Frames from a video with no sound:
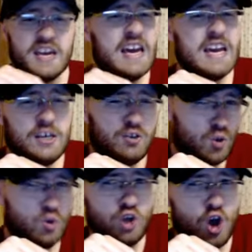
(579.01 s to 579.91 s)
He's so
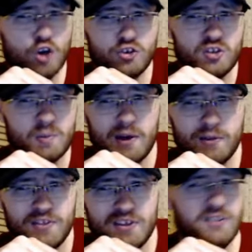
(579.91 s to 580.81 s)
cautious about
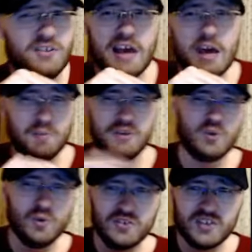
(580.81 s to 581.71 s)
this, but he's gonna
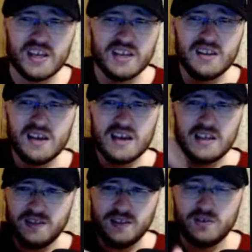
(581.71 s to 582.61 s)
send
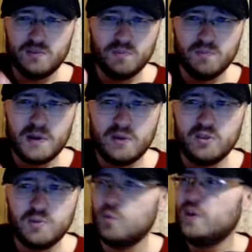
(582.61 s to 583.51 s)
this Mary
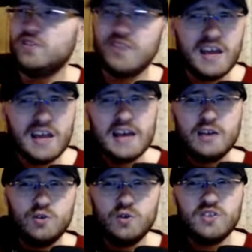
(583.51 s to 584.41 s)
Elizabeth Winstead
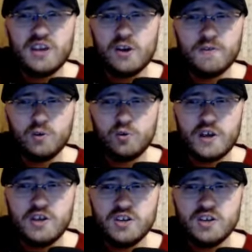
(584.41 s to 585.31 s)
to this air
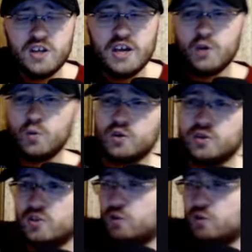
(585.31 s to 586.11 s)
filtration where there's